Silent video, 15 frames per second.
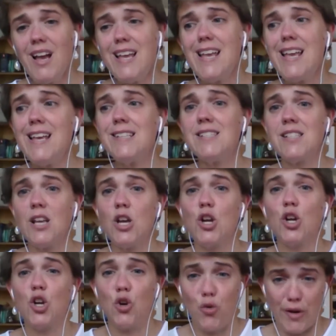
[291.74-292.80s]
is
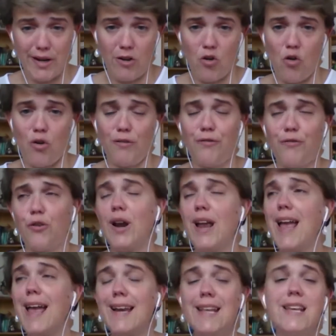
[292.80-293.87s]
critical. For
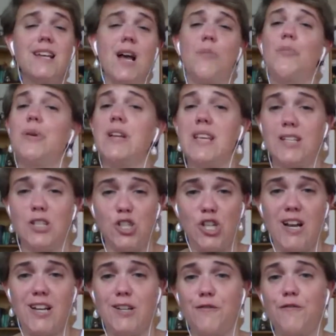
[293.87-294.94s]
any company in
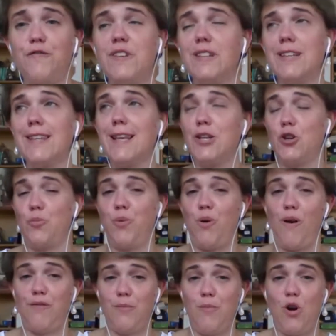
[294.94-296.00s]
China, feeling that your
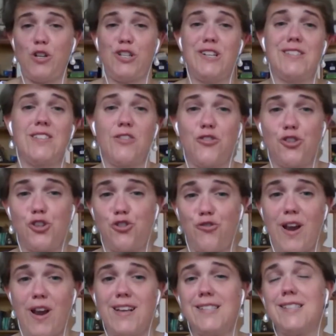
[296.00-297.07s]
profit margin is under
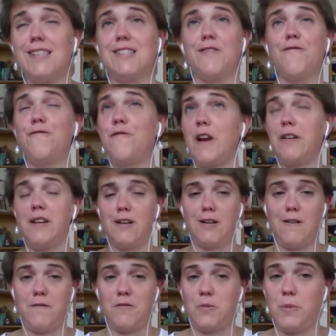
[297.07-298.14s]
stress is a very
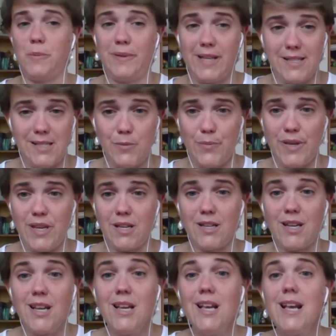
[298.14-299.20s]
uncomfortable place to be in,
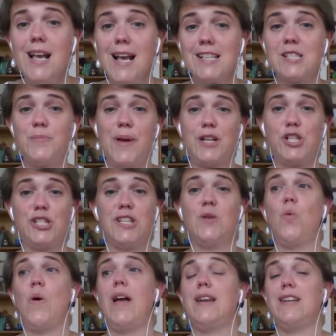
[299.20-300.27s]
especially
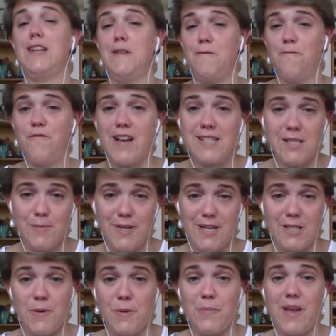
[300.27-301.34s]
when an investment
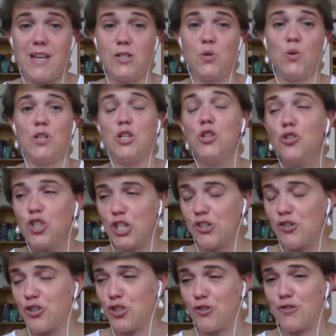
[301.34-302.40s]
has been made to a new
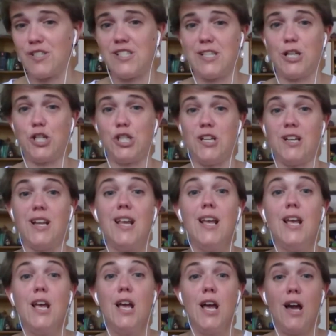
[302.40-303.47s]
jurisdiction,
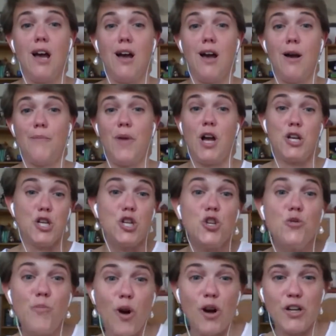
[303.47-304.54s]
a
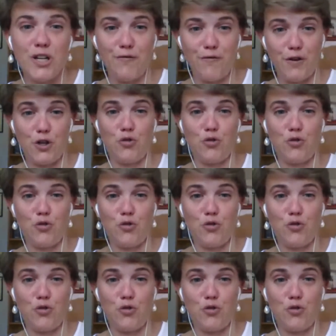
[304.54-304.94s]
new market for